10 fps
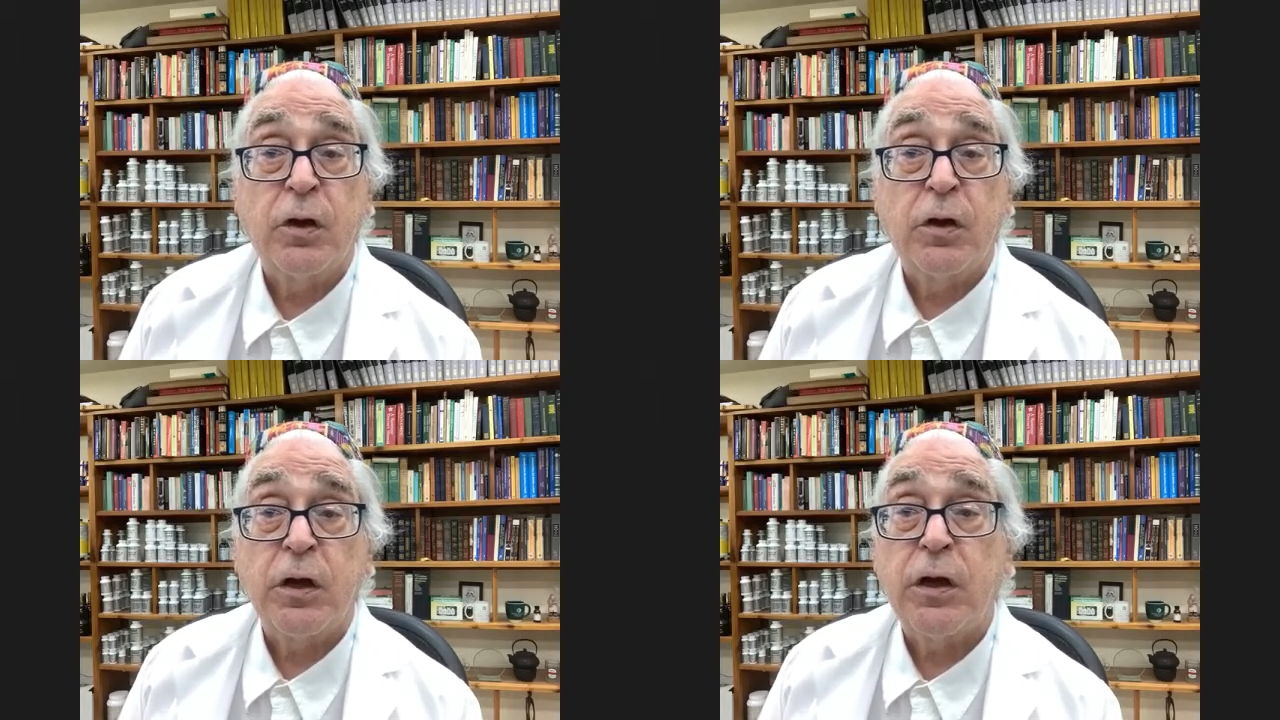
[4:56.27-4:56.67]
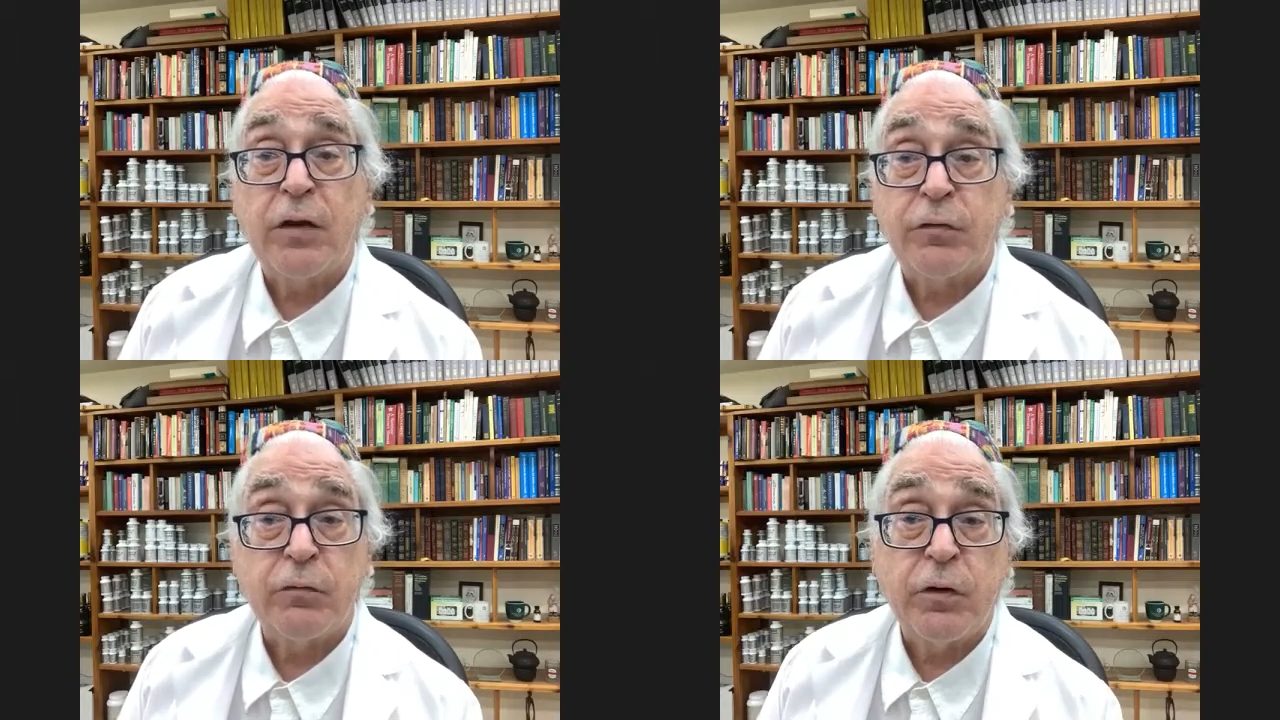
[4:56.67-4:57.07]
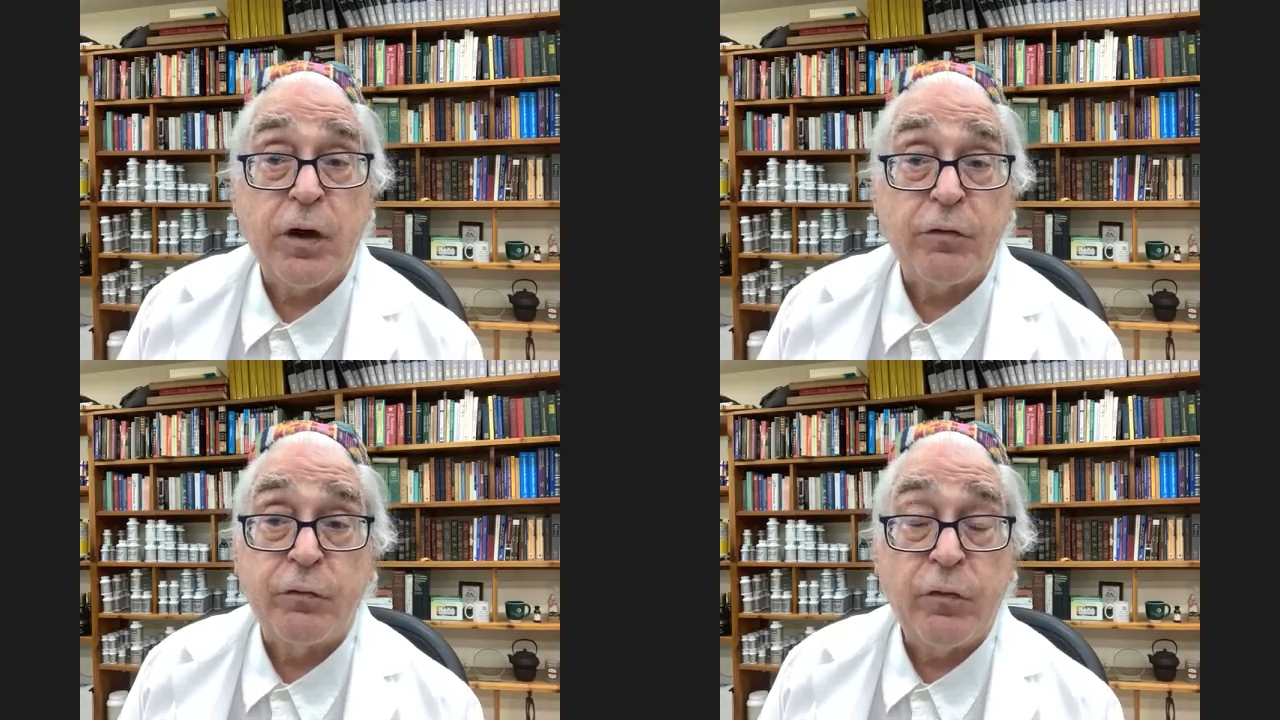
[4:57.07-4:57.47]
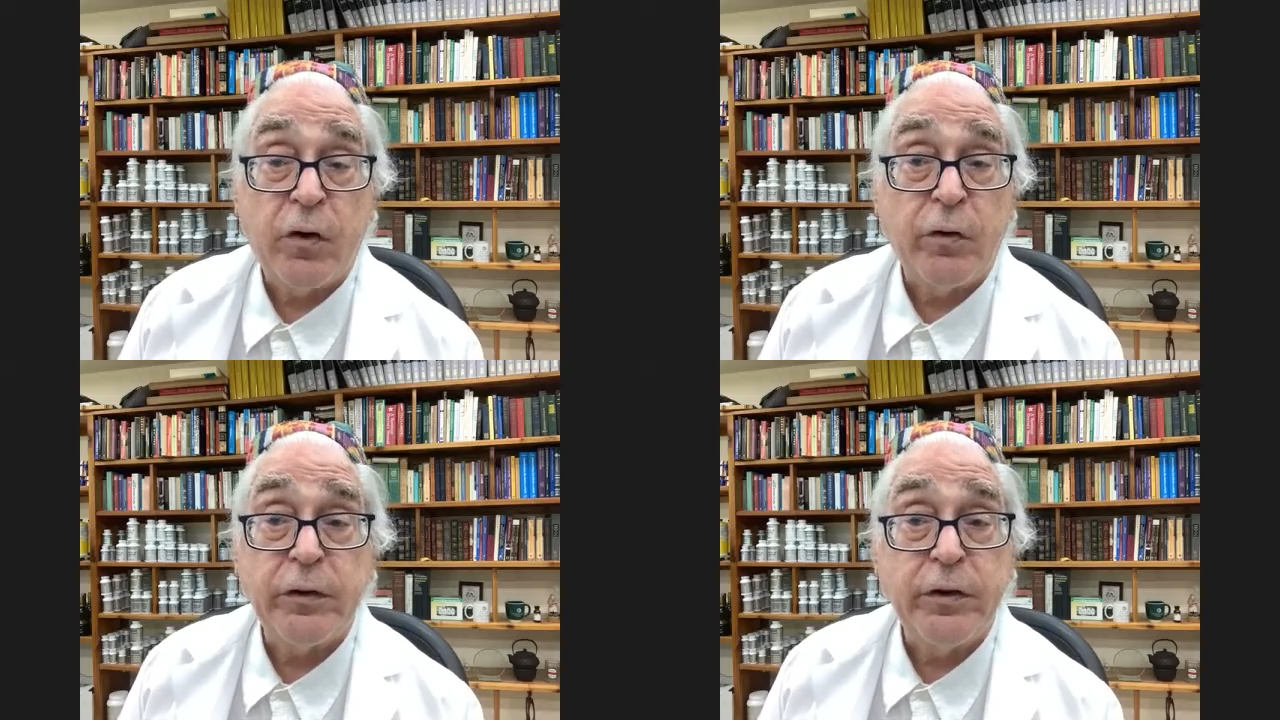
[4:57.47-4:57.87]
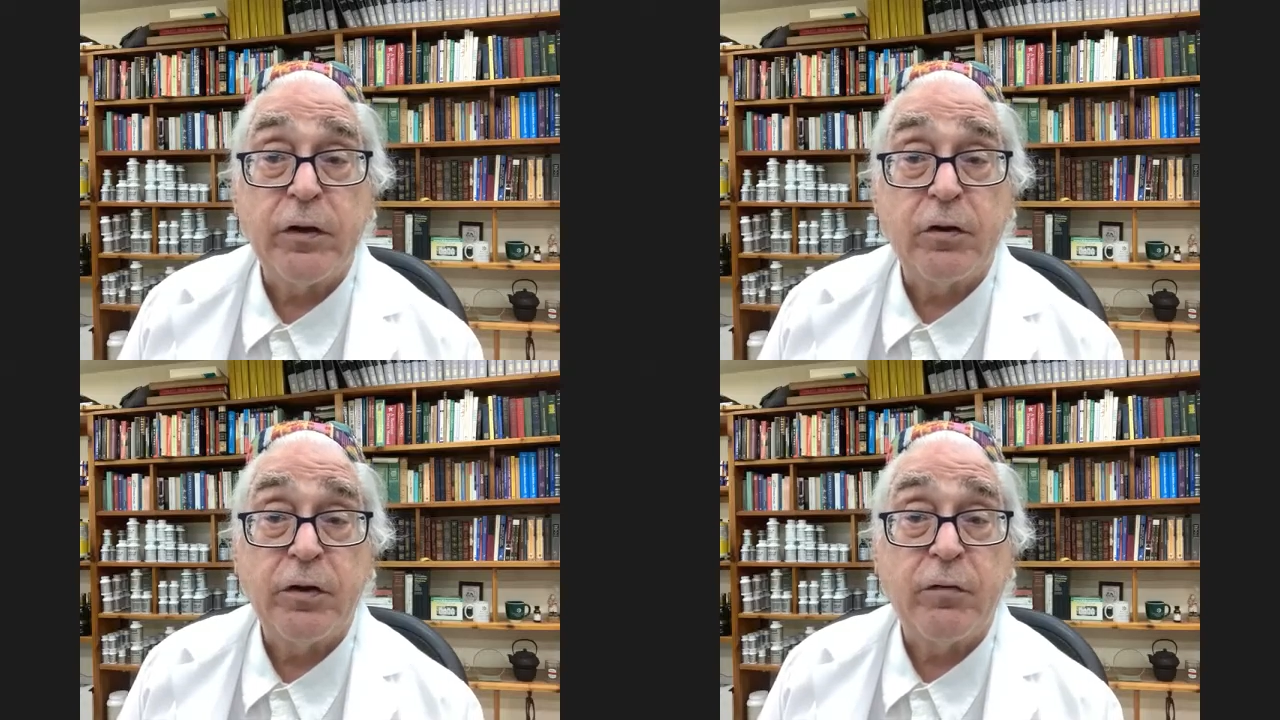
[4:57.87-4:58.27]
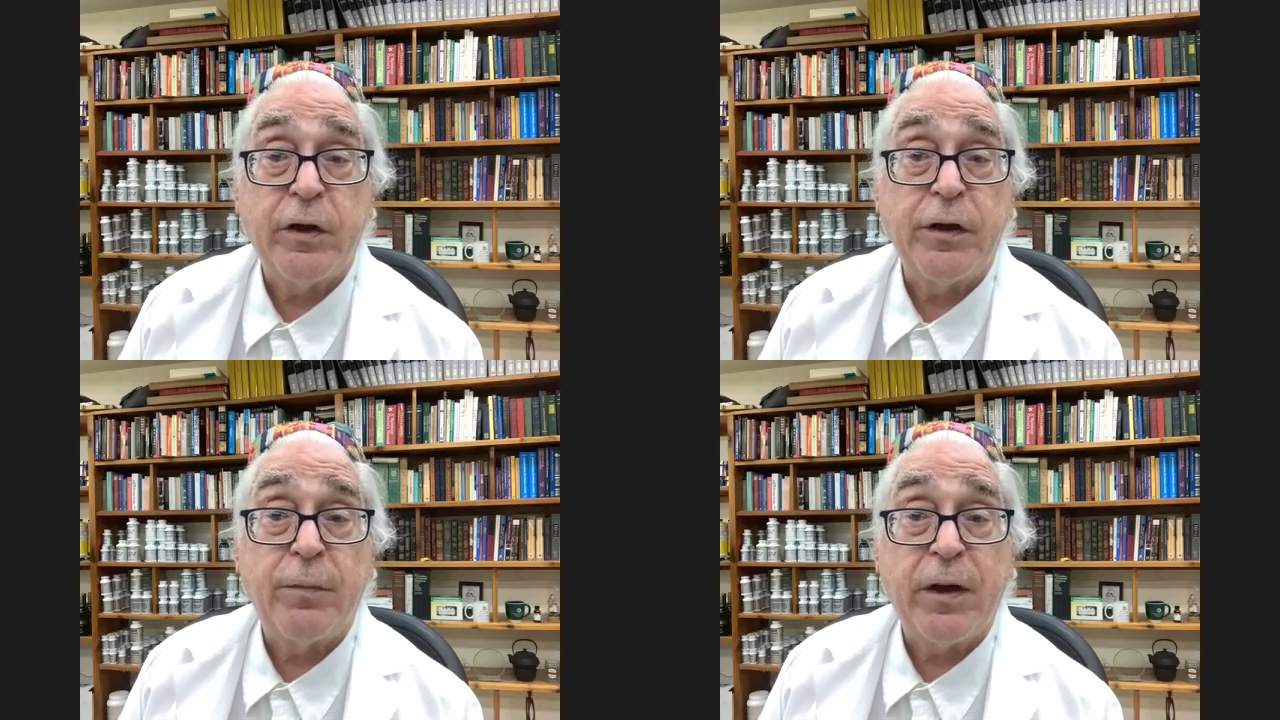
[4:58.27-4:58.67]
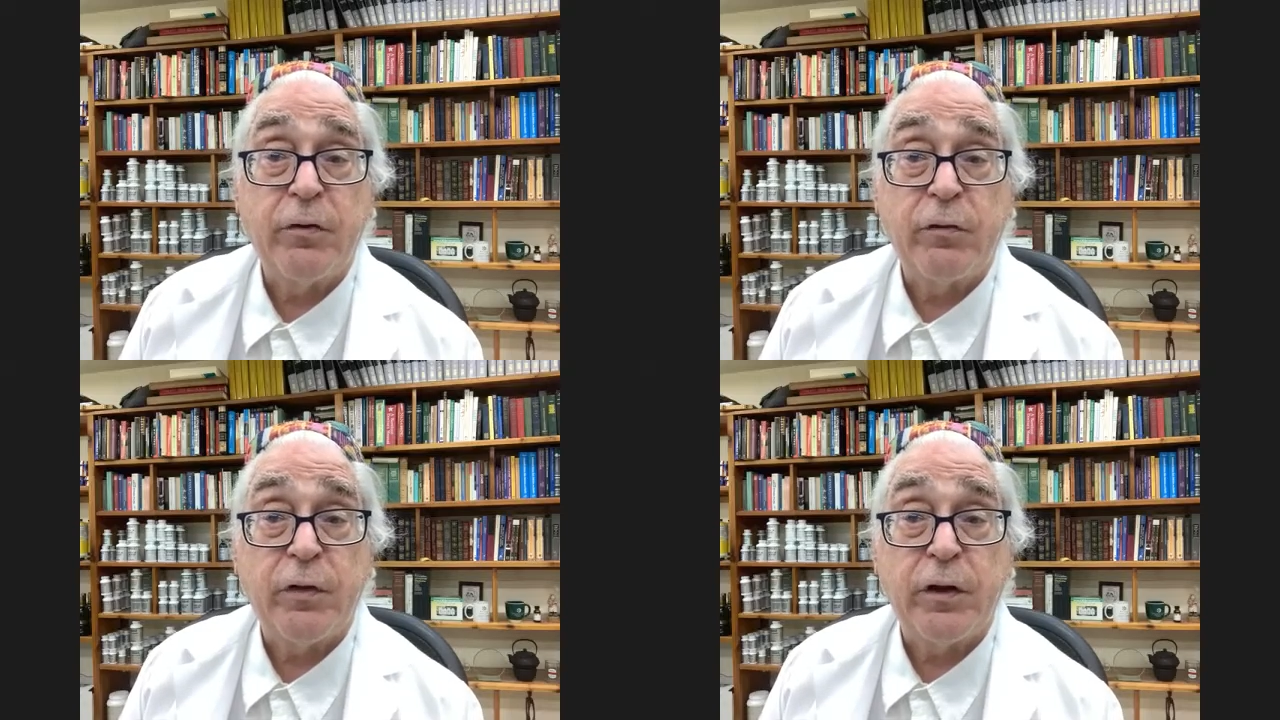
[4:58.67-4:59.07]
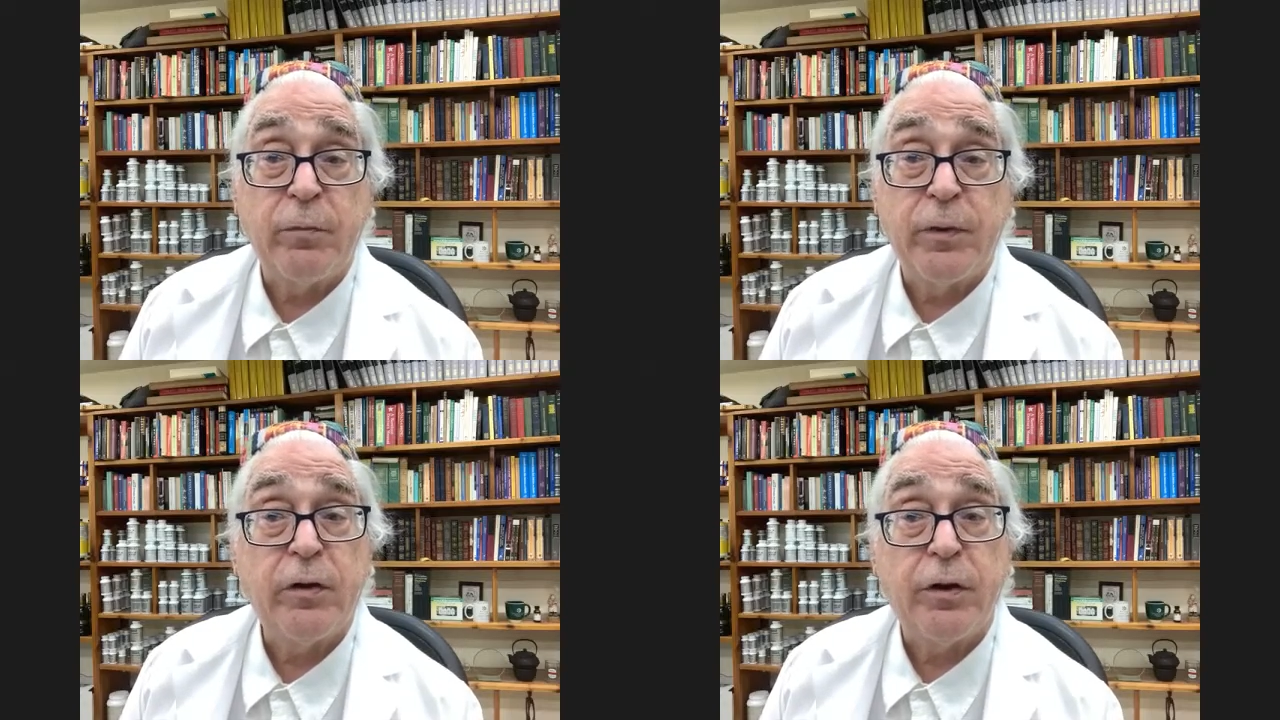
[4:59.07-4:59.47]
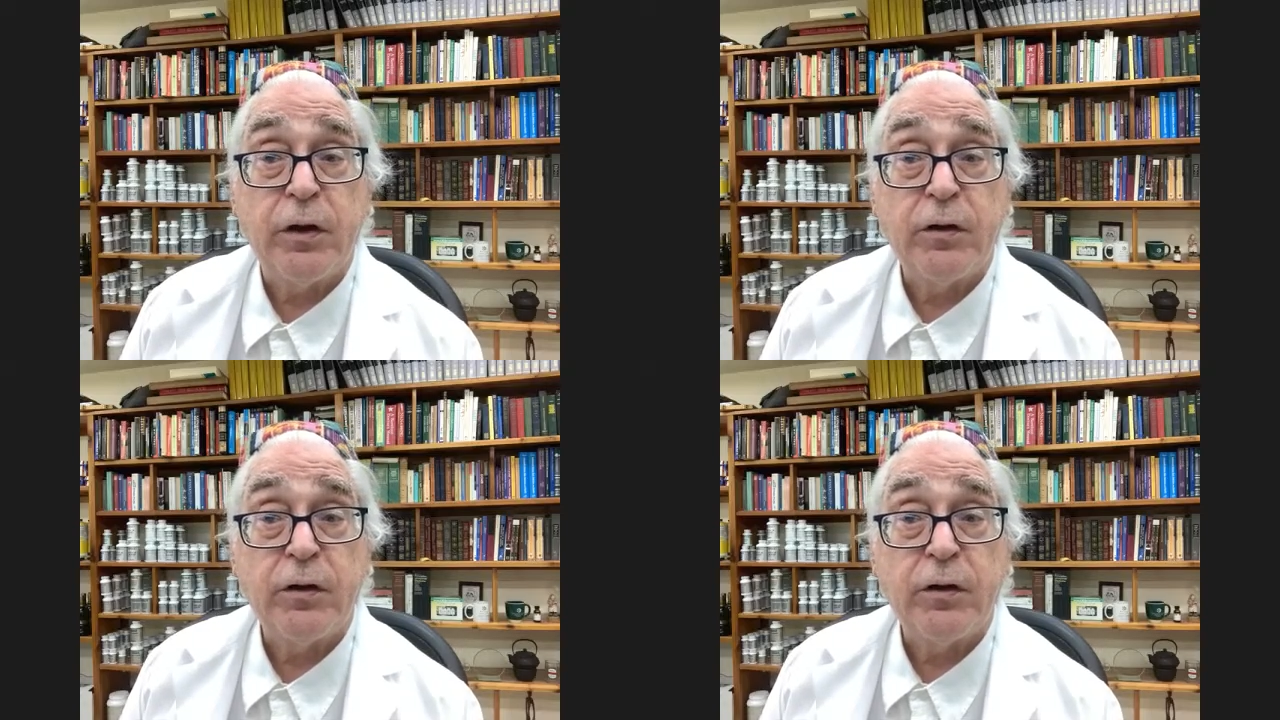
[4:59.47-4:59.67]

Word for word: It has very little, if any, bioavailability,